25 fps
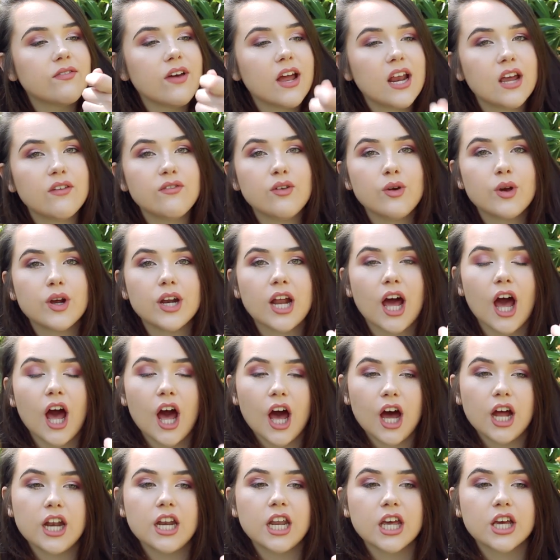if any of you are gonna
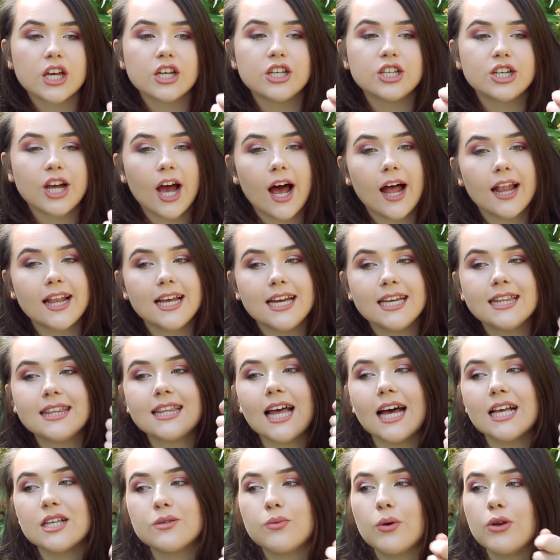hurt Nick and Charlie,
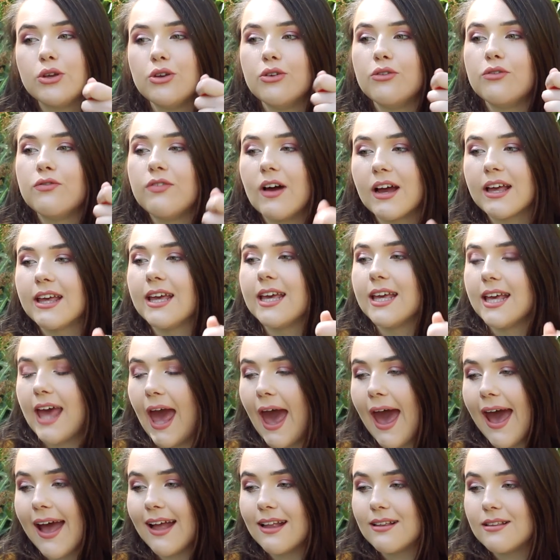that's what you fucking
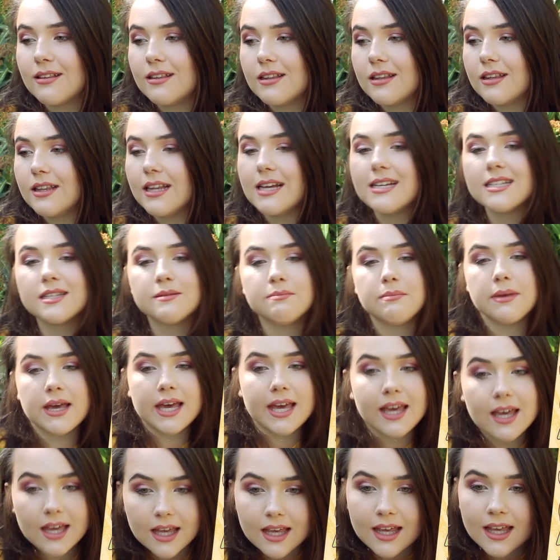get. It's
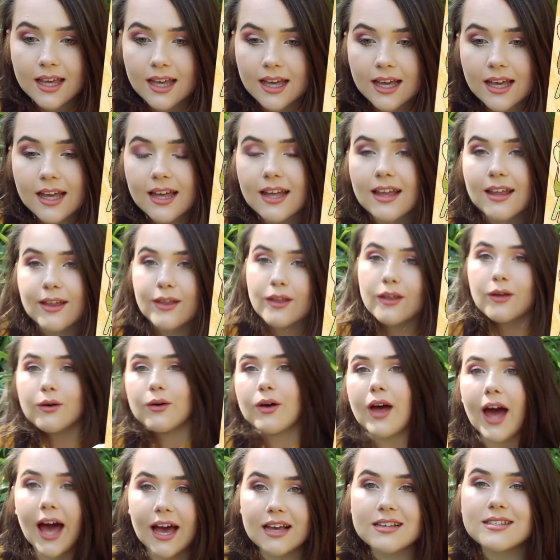me
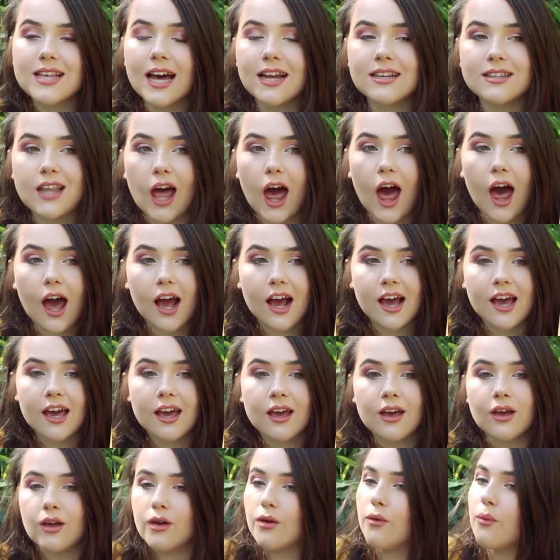as that duck
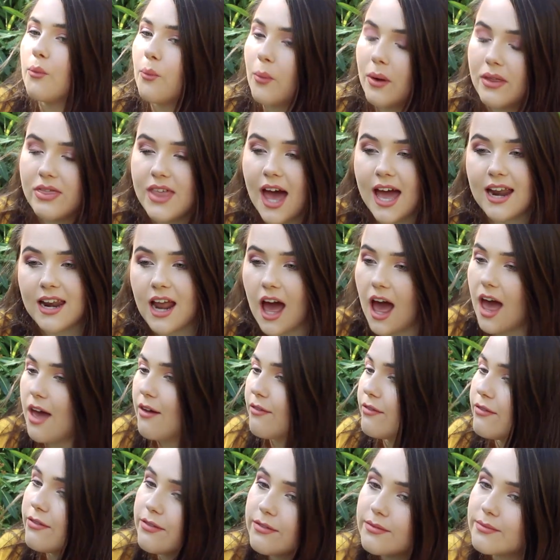with that
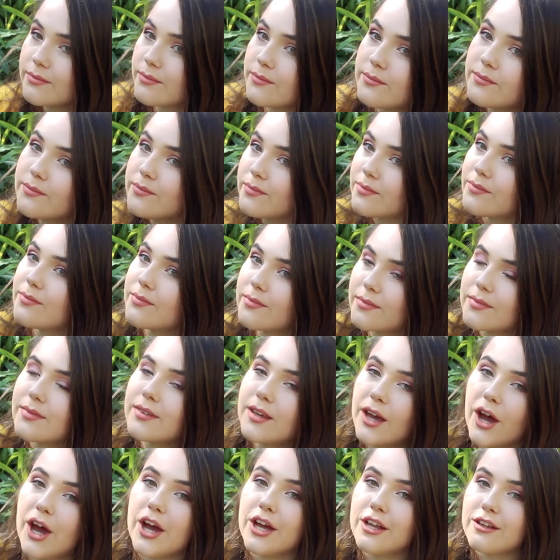knife
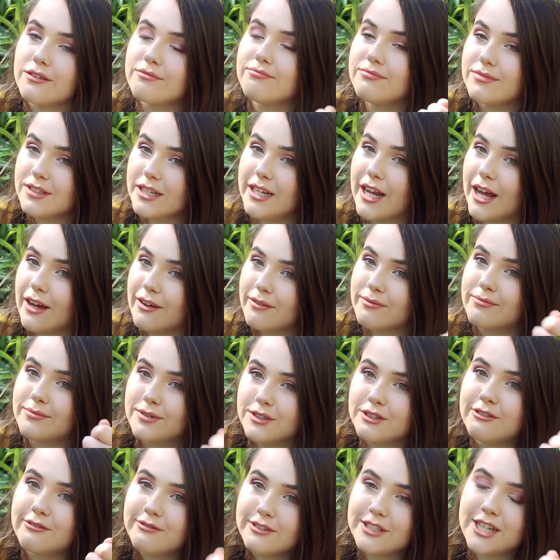going, you know,
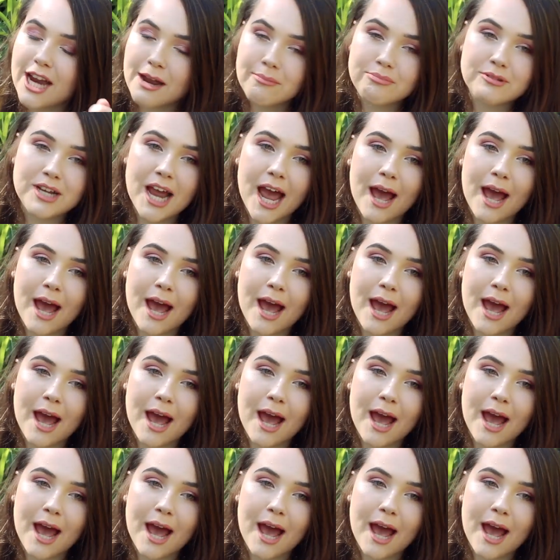jab